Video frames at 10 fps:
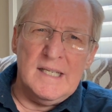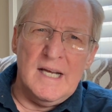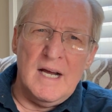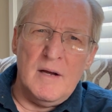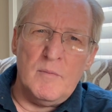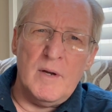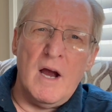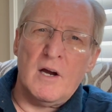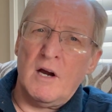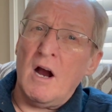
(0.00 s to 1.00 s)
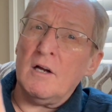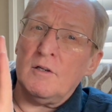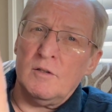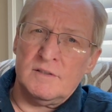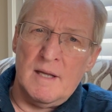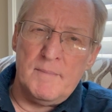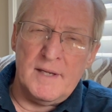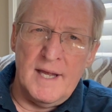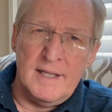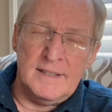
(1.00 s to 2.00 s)
uh, we, our guard goes up
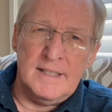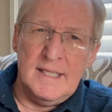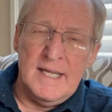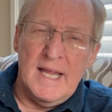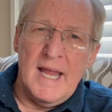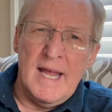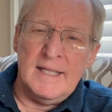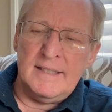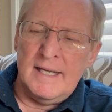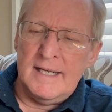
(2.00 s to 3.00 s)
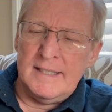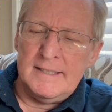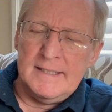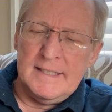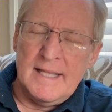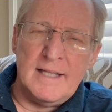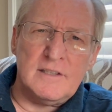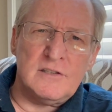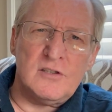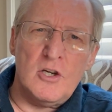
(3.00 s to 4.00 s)
again. And uh, that
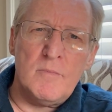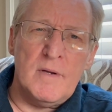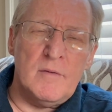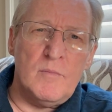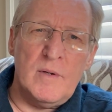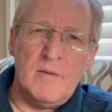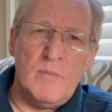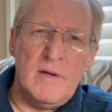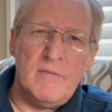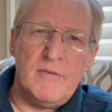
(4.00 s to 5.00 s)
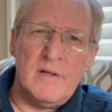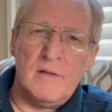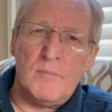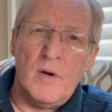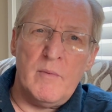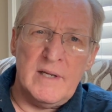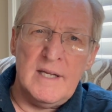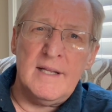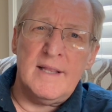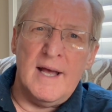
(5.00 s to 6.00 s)
discernment, we, we feel, boy, we
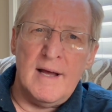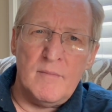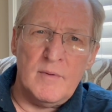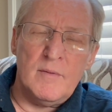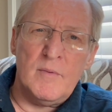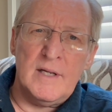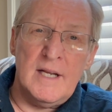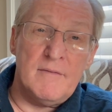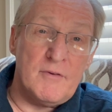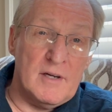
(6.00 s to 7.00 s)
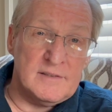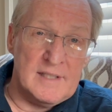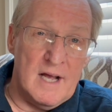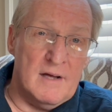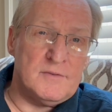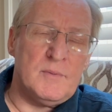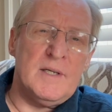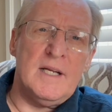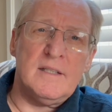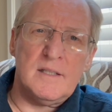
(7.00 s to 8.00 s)
need that. We, we need it for ourselves. We
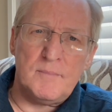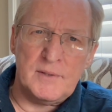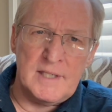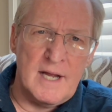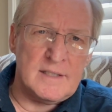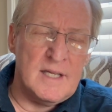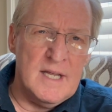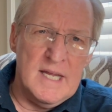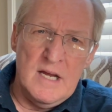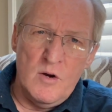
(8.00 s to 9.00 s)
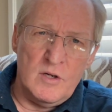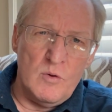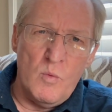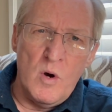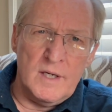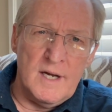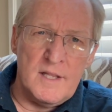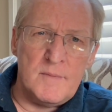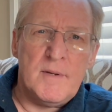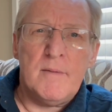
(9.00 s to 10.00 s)
need it to protect or to warn
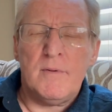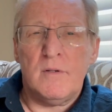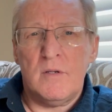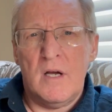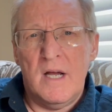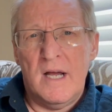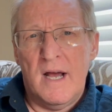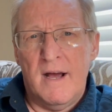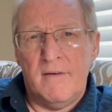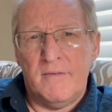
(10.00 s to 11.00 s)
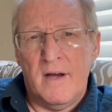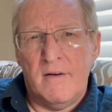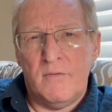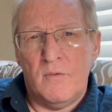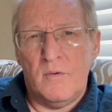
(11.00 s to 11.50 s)
other people of, of